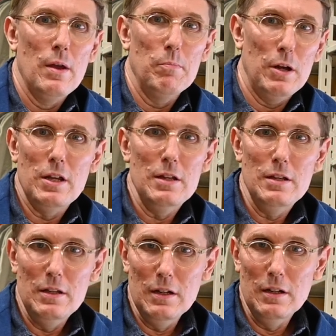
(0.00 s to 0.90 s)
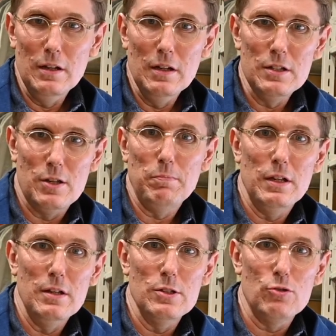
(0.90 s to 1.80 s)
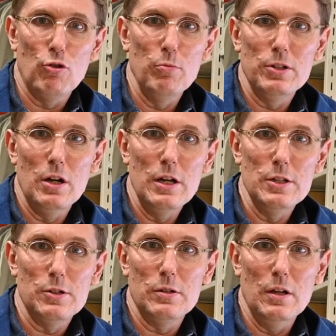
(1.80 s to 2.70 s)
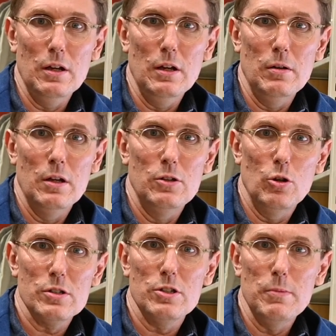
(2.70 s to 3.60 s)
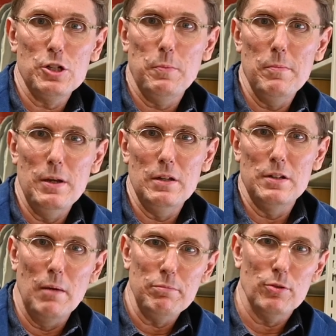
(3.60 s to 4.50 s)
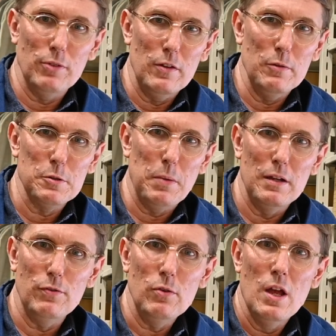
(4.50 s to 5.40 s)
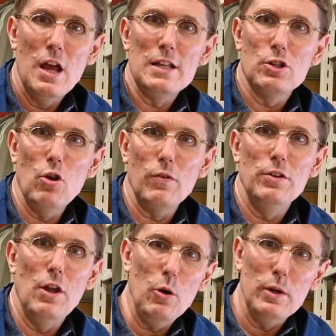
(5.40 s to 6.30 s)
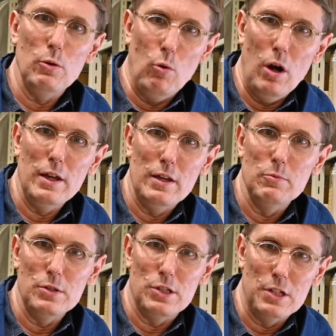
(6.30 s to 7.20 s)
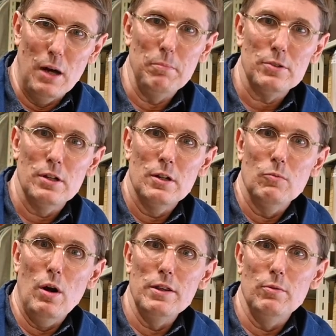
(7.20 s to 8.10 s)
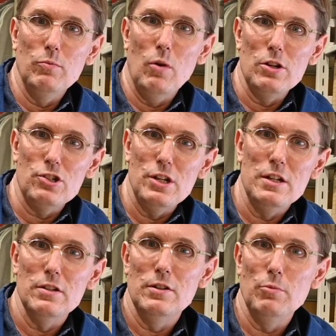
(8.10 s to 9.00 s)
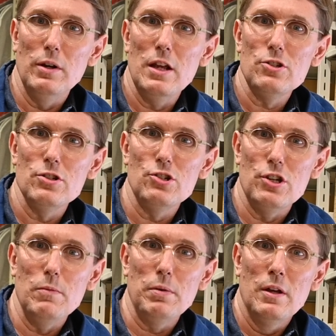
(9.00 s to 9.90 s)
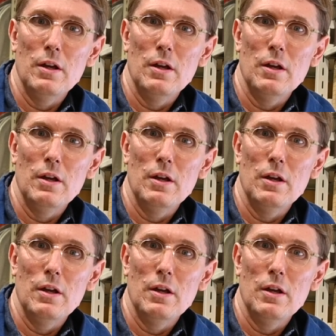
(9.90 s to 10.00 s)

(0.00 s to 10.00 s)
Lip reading: But he simply is traumatized, not so much by being dumped, although that was painful. It's not knowing why he was dumped, why she ended the relationship,